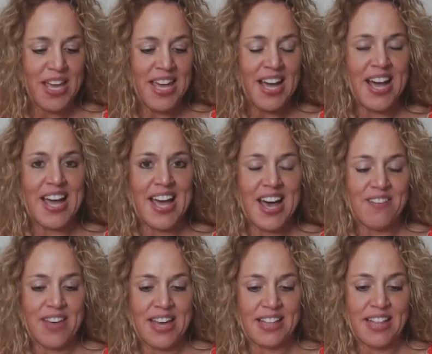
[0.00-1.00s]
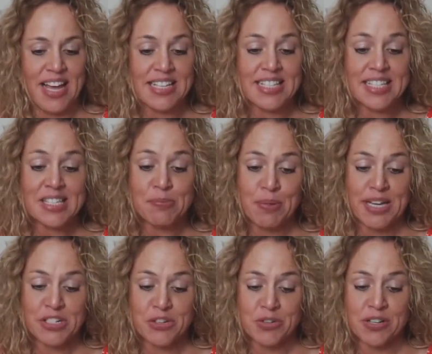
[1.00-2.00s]
Okay, I have a license
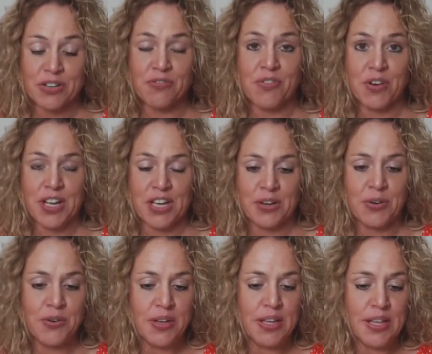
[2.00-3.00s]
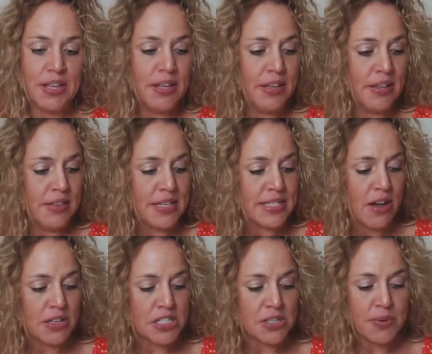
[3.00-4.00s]
plate drill for you. This
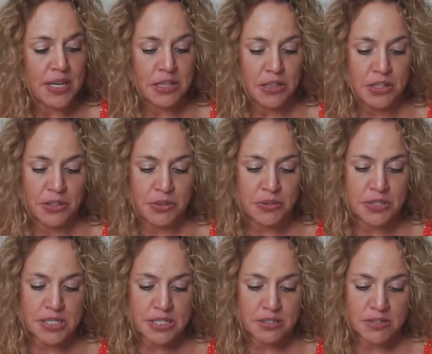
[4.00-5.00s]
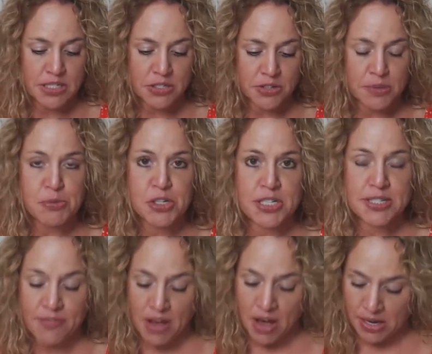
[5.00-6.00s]
also includes
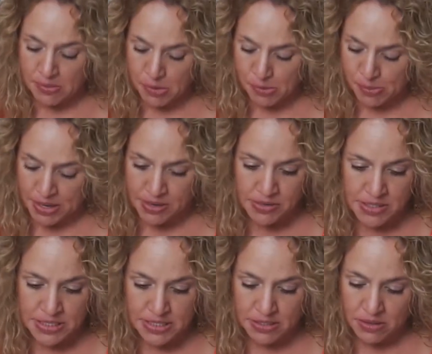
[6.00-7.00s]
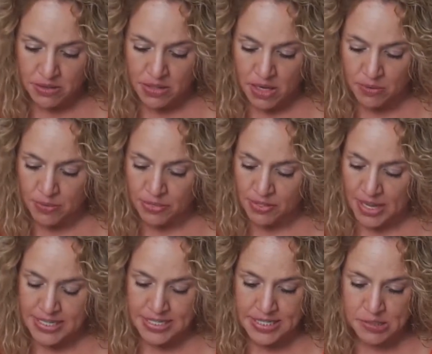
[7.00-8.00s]
descriptions of automobiles along with the
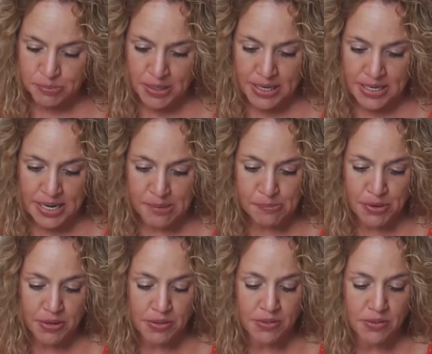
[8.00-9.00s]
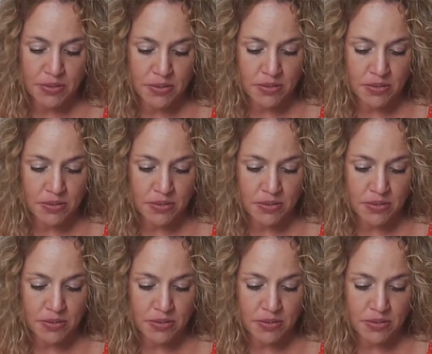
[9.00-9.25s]
license plate number.